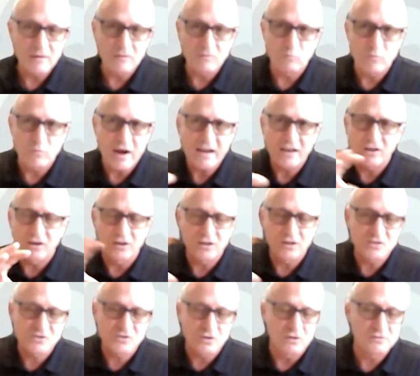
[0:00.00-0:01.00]
Rain Gutter
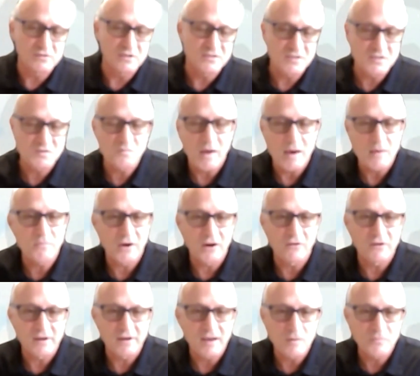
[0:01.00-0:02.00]
Consultants is my
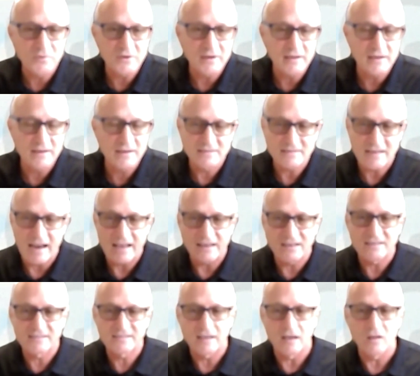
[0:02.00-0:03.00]
parent company, because I had
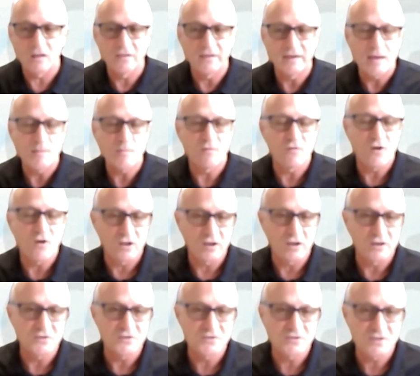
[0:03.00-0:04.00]
to sell the name of All
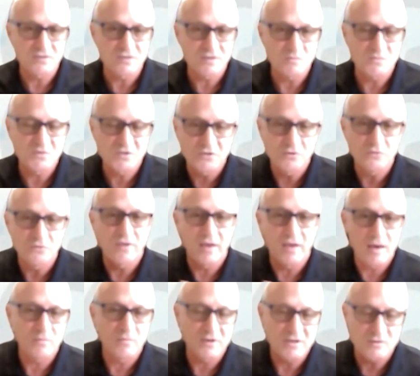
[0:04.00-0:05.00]
Gutter Systems to
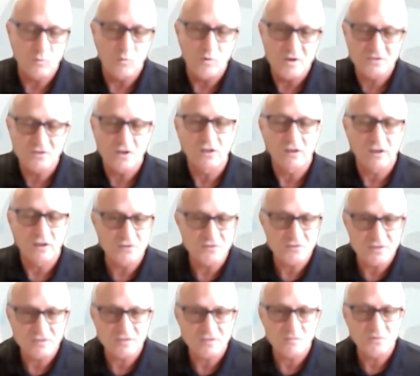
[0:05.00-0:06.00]
them, because it was All Gutter
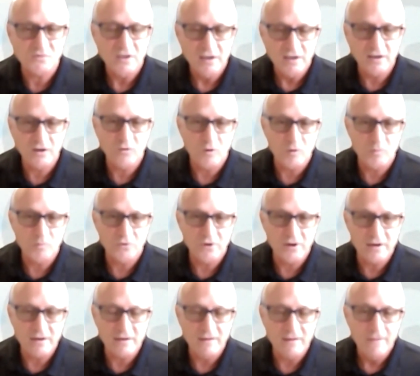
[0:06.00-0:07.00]
Systems Incorporated.